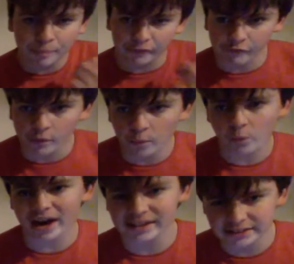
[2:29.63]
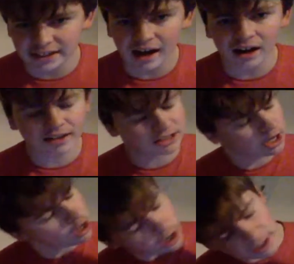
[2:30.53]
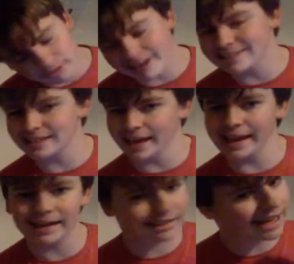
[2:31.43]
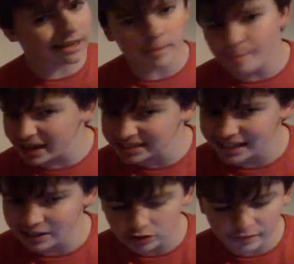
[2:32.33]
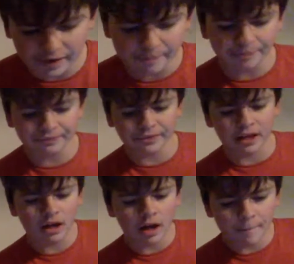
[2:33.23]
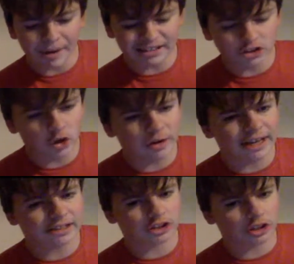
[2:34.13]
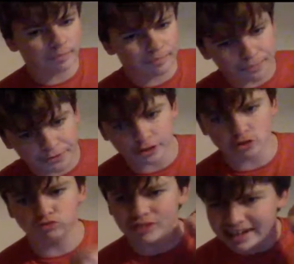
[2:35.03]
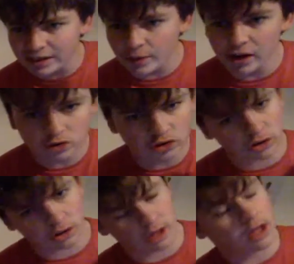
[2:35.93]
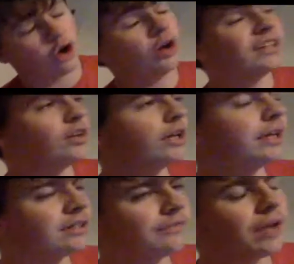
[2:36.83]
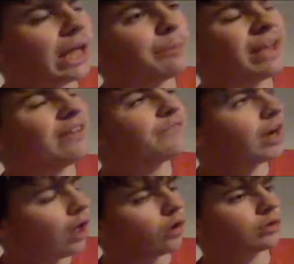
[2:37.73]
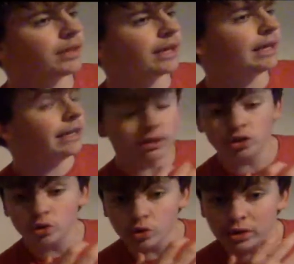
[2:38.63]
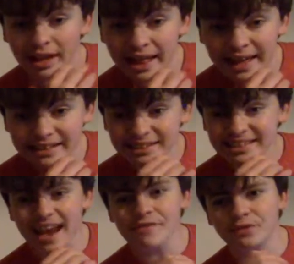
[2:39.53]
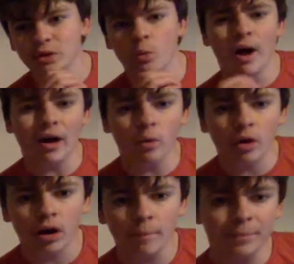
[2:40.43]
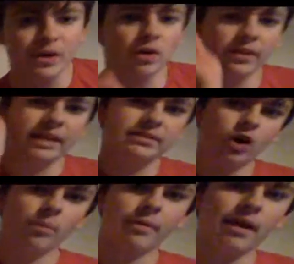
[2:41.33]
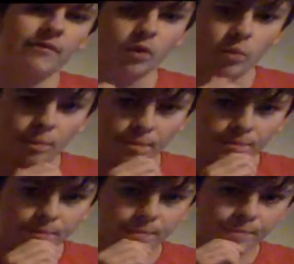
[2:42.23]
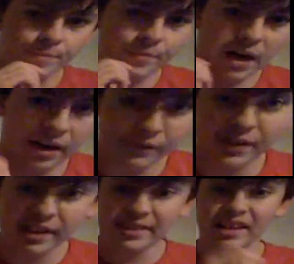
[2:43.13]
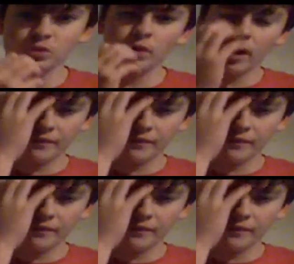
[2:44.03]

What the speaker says: performing well in Scarlets. Greg Delaney's getting the best out of him. Ben Toulis, does really well. He's a bit of a lock that you can do he does everything well, but not on that top level. And I think that's what